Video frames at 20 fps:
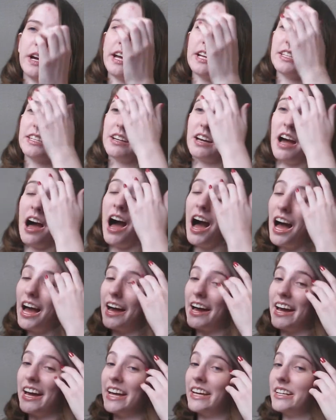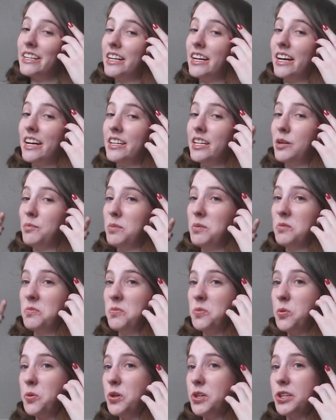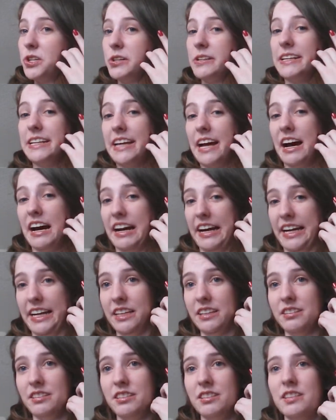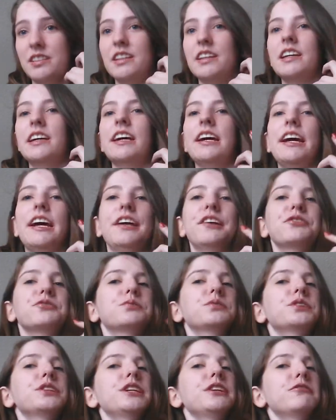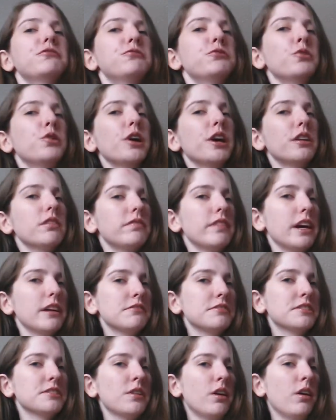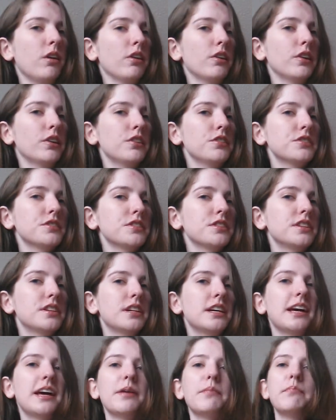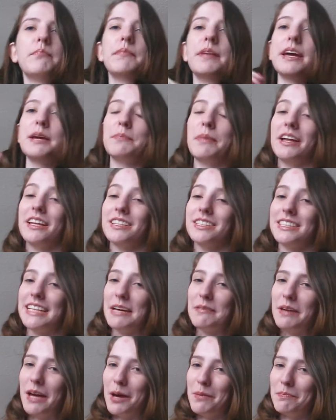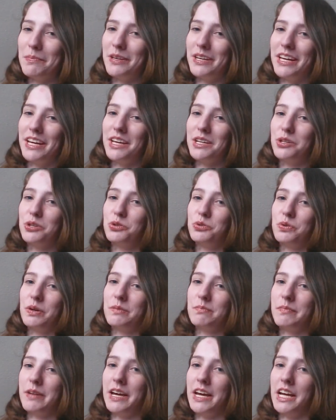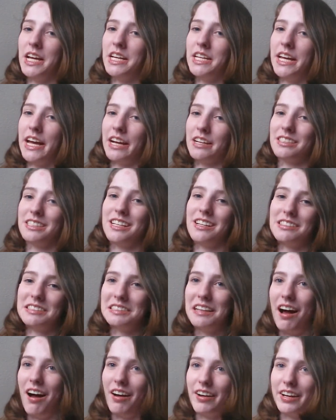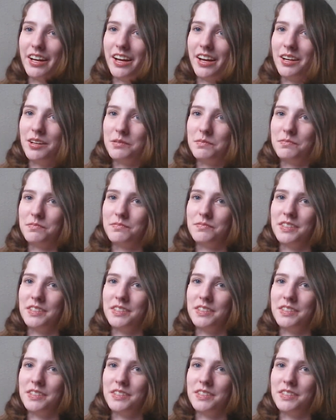ranked high at number 439, and it's received 4 out of 5 stars, made by the same company who had made XL Saga,